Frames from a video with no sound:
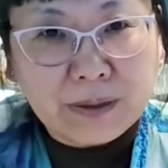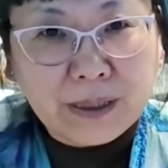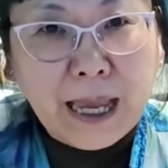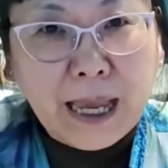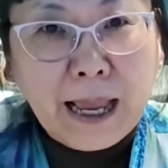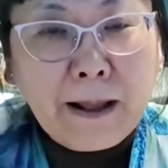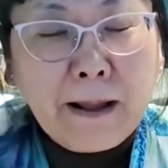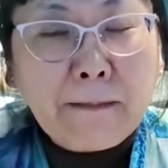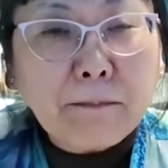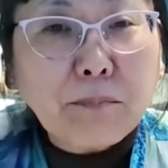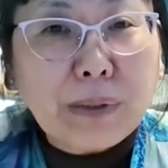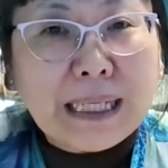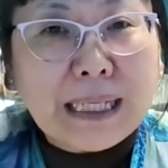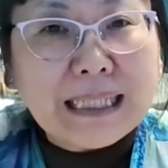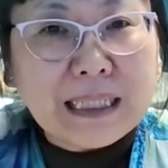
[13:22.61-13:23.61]
Okay,
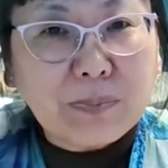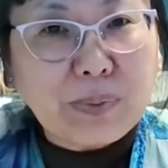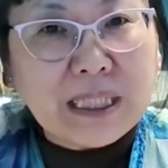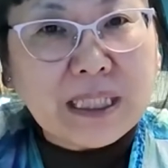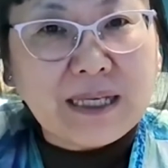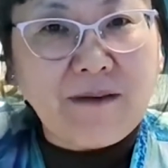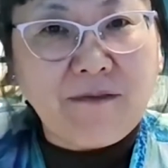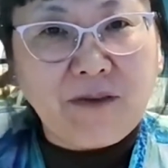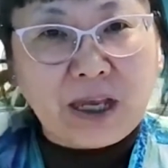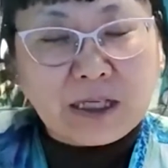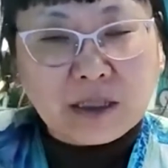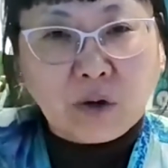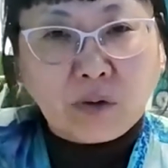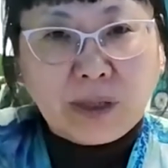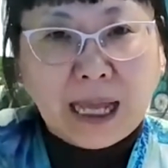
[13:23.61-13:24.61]
be specific.
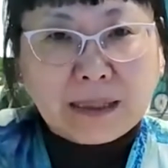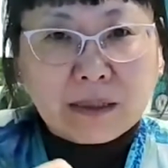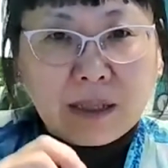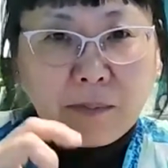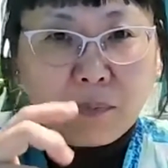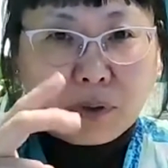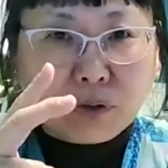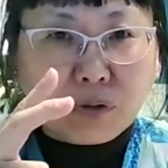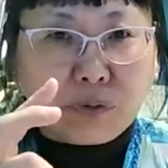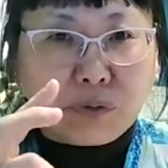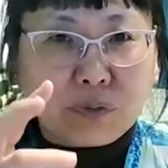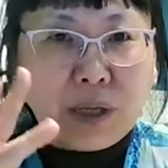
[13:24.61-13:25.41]
So that's number two.